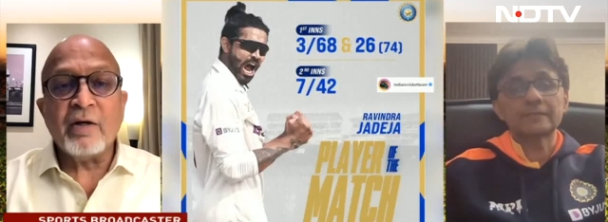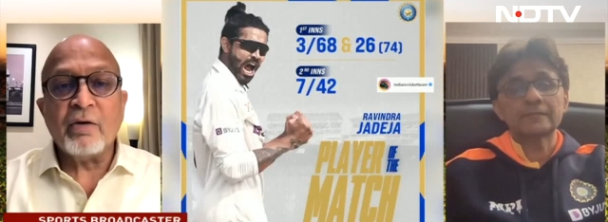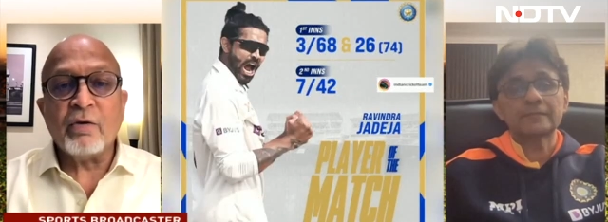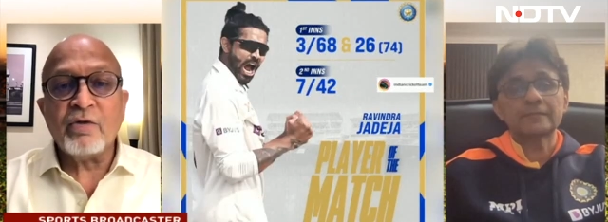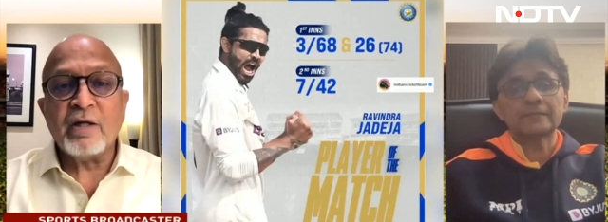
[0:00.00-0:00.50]

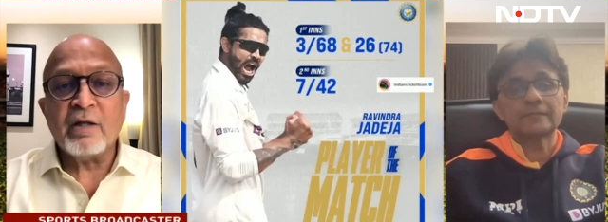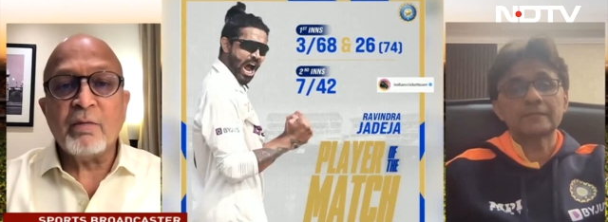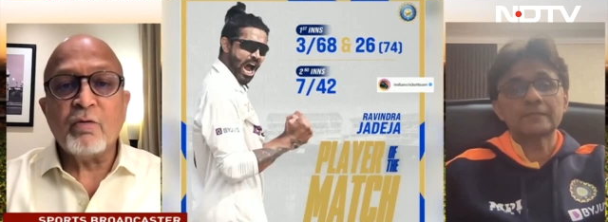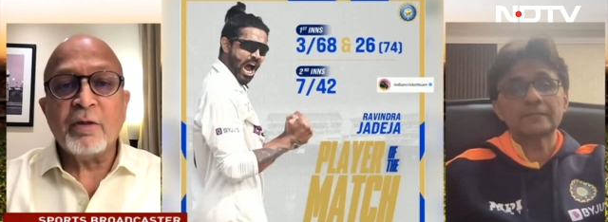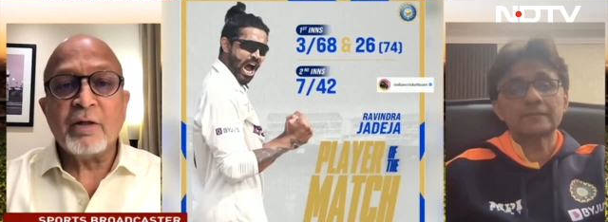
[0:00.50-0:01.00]
Speaker 1: rosy at the
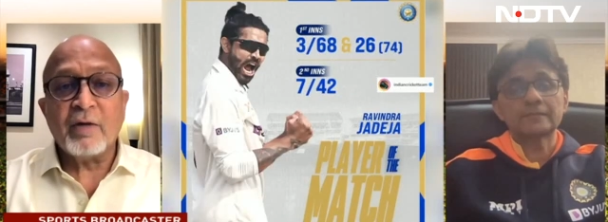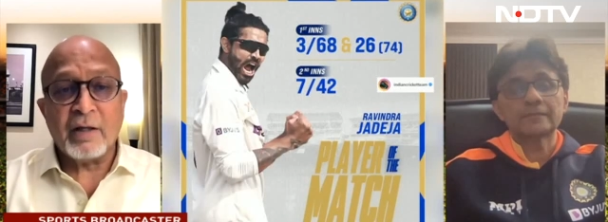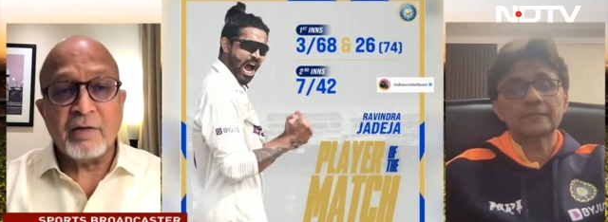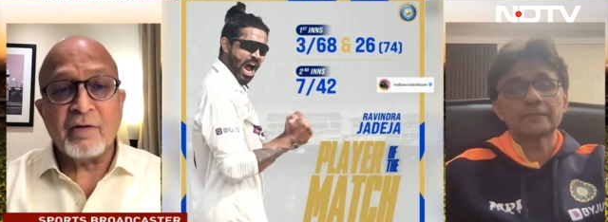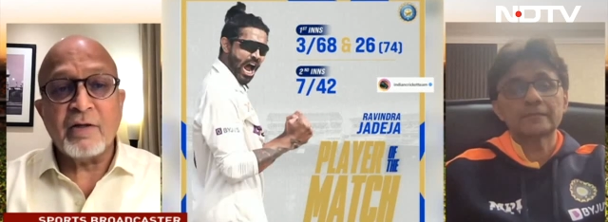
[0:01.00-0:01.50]
moment,
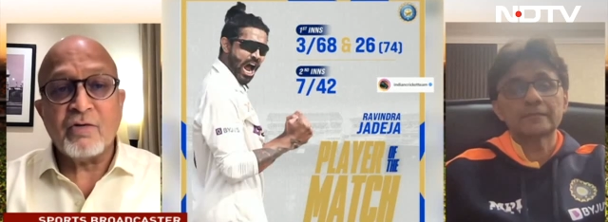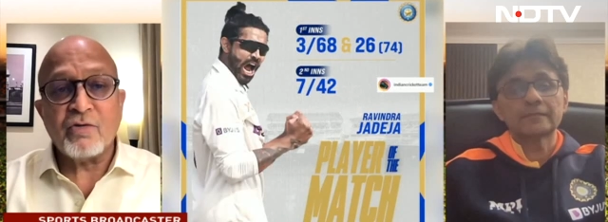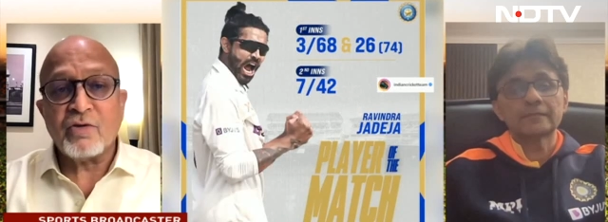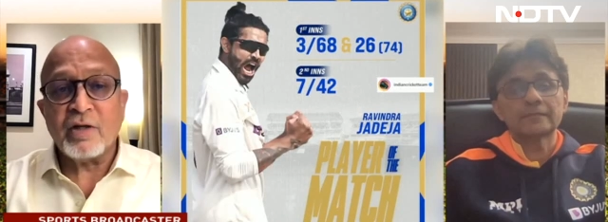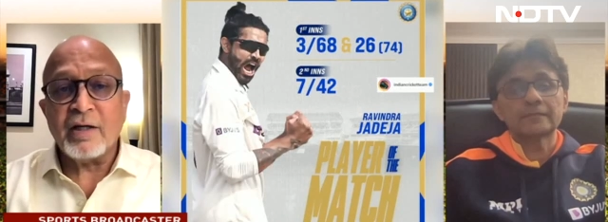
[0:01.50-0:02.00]
cricket is an
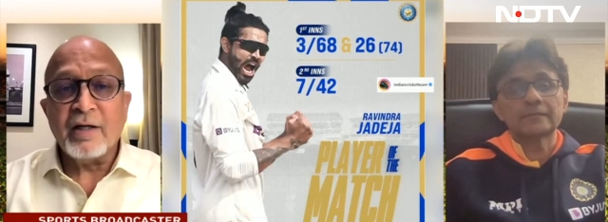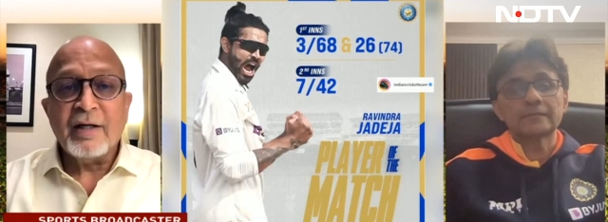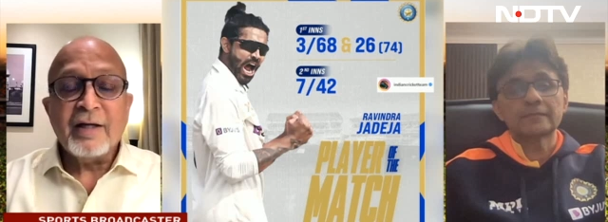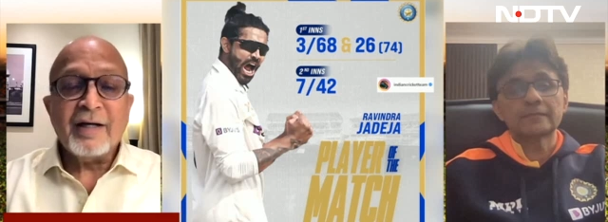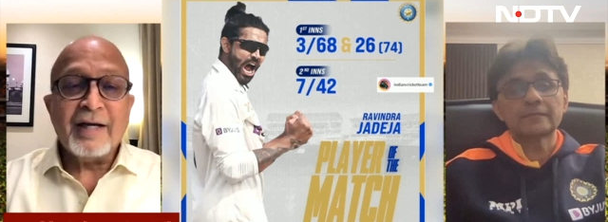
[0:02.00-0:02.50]
interesting
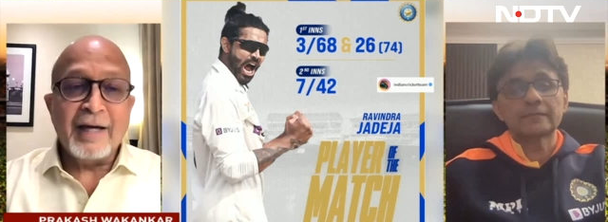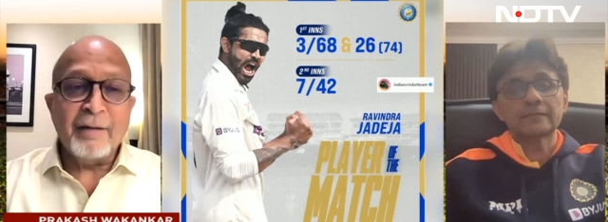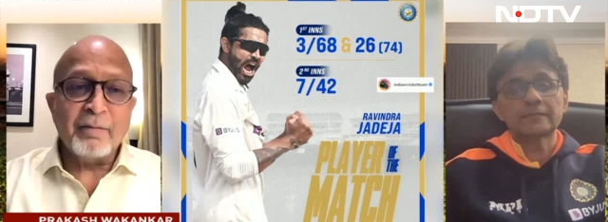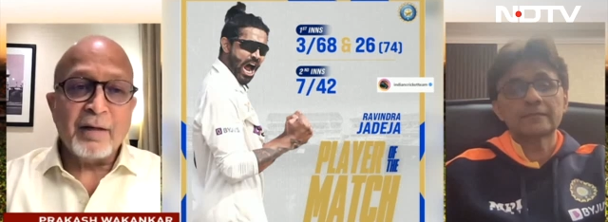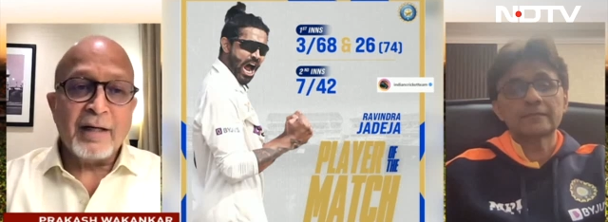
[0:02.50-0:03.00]
game.
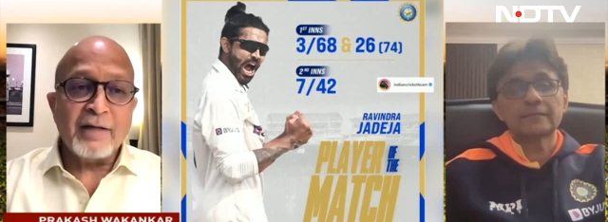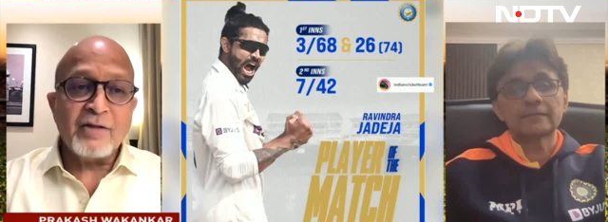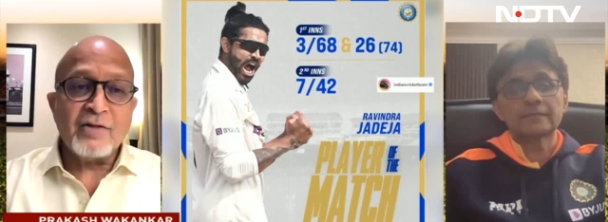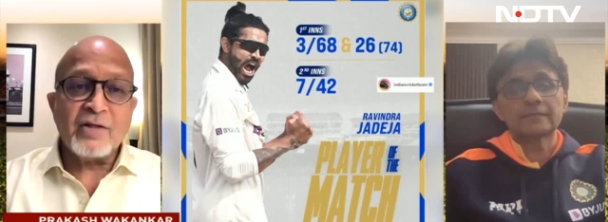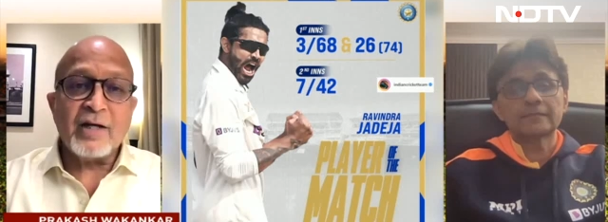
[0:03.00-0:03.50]
And as
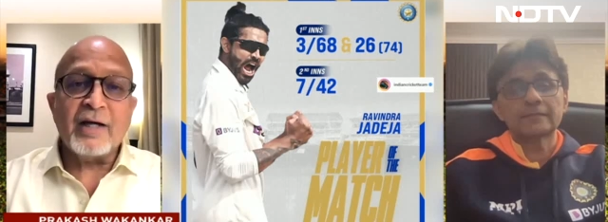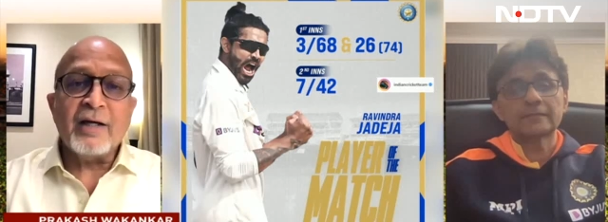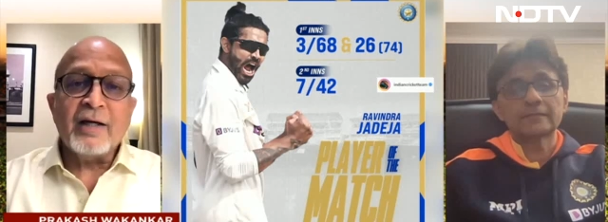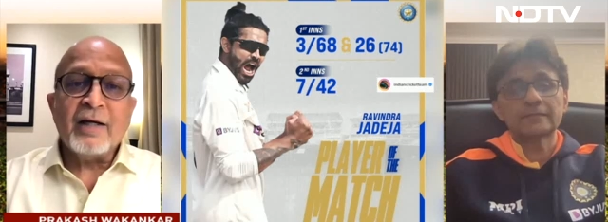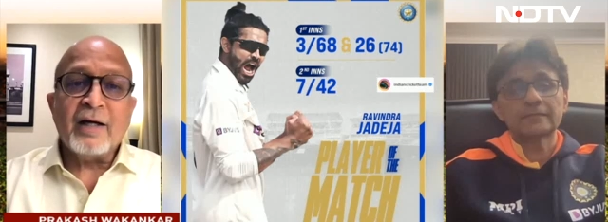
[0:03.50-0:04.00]
they say,
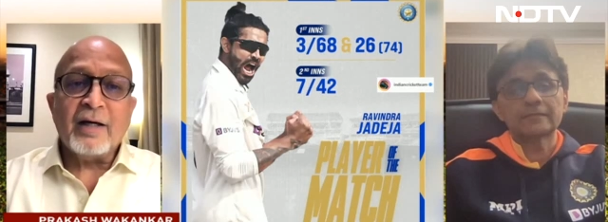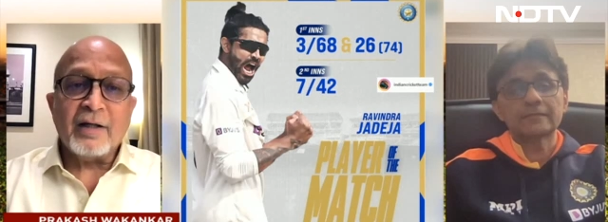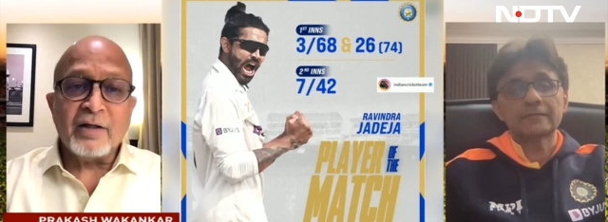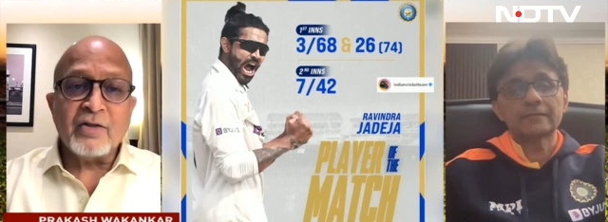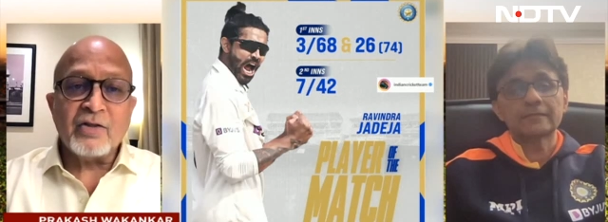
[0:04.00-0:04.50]
uh,
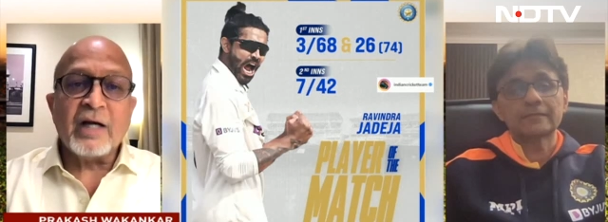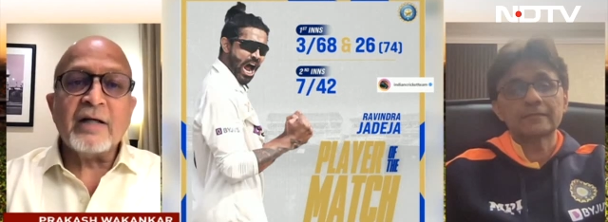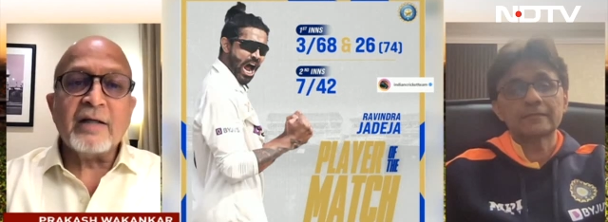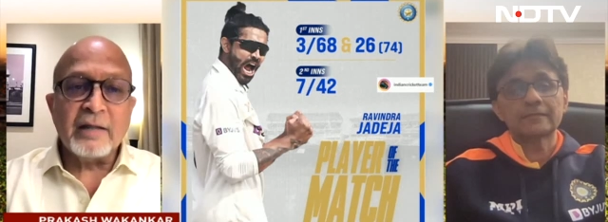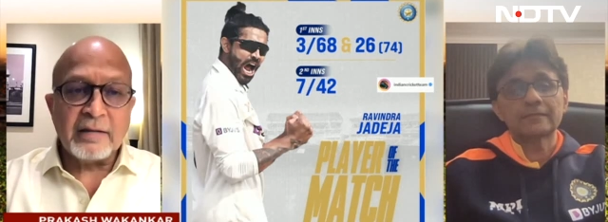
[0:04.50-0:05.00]
nothing's done
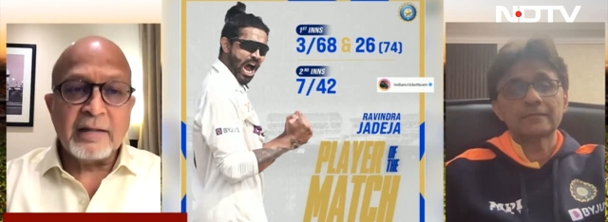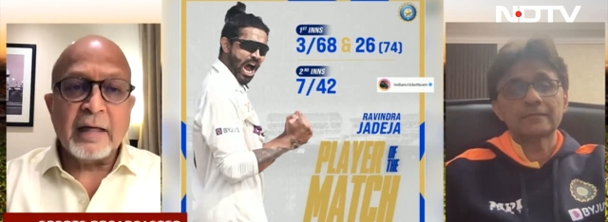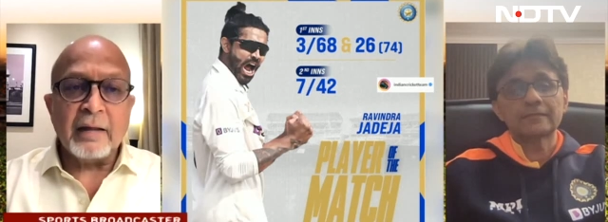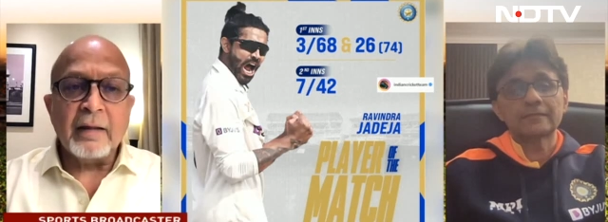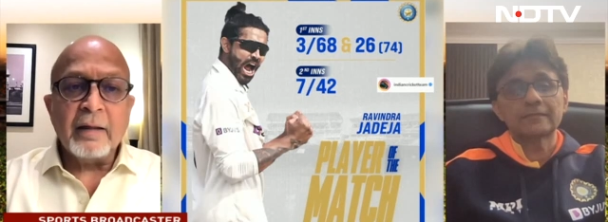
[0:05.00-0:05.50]
till it's done.